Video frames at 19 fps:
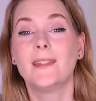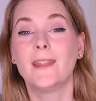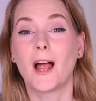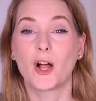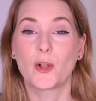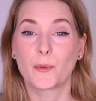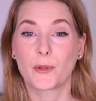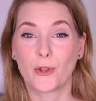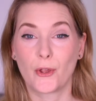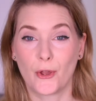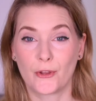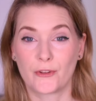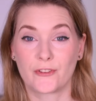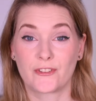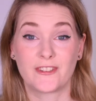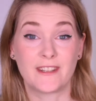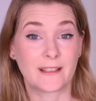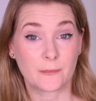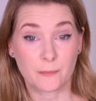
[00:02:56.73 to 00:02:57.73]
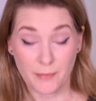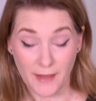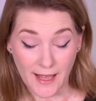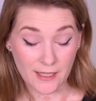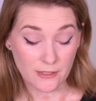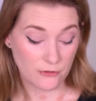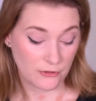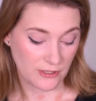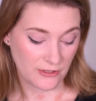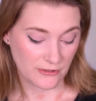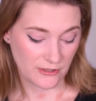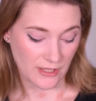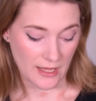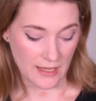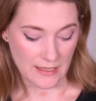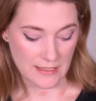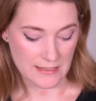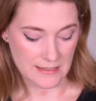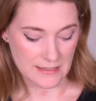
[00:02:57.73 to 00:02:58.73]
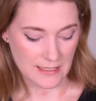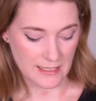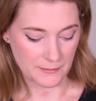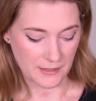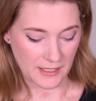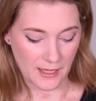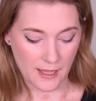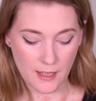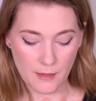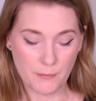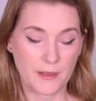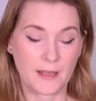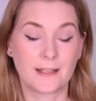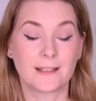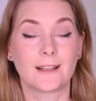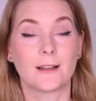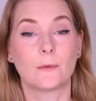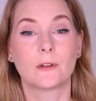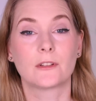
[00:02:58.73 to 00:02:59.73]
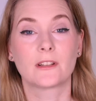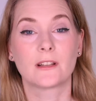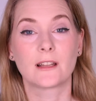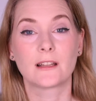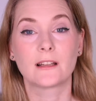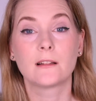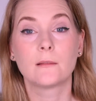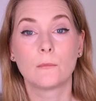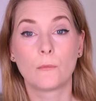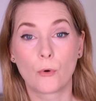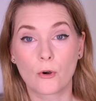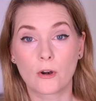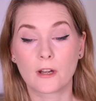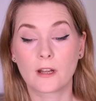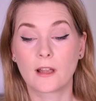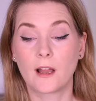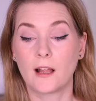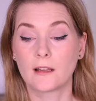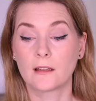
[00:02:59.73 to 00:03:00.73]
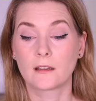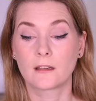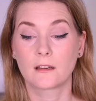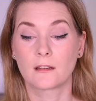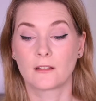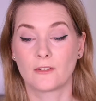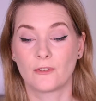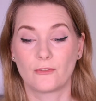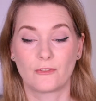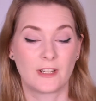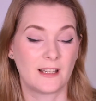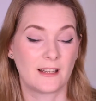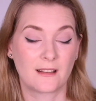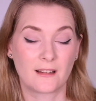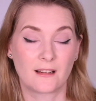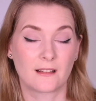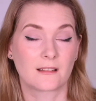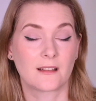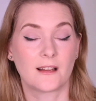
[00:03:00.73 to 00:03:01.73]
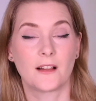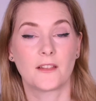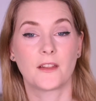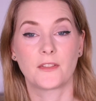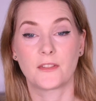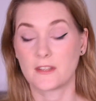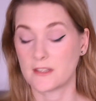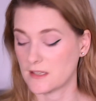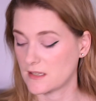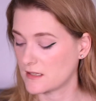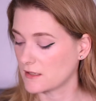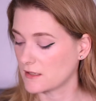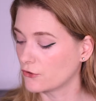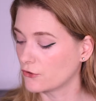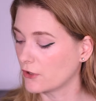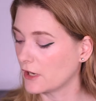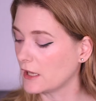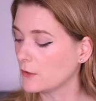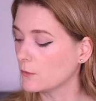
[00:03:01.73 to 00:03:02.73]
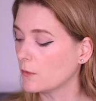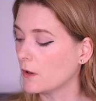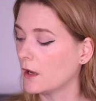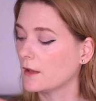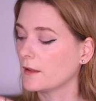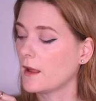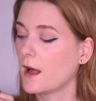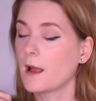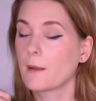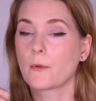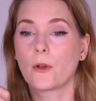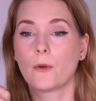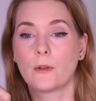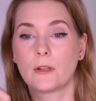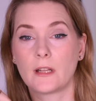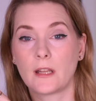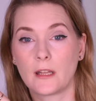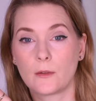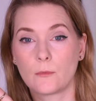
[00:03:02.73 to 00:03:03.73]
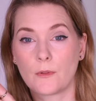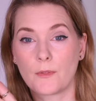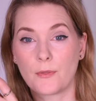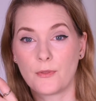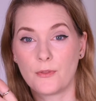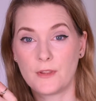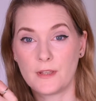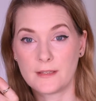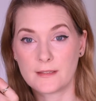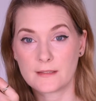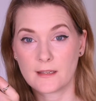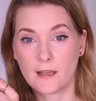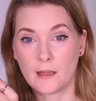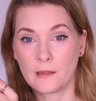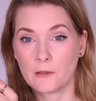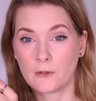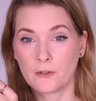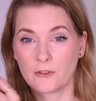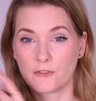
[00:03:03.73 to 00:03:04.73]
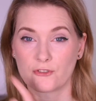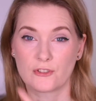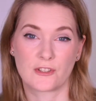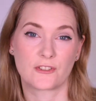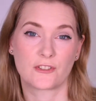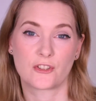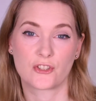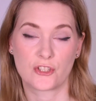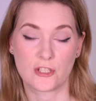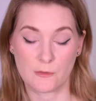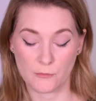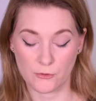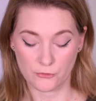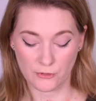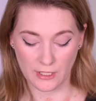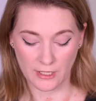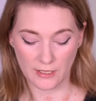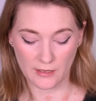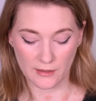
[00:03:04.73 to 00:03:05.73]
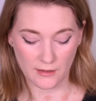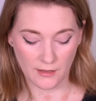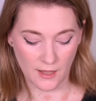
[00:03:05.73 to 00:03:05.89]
Now because St. Patrick's Day is coming up and I want a little more color, you really can't tell that this green one, I'm going in with this color. It's just a shimmery,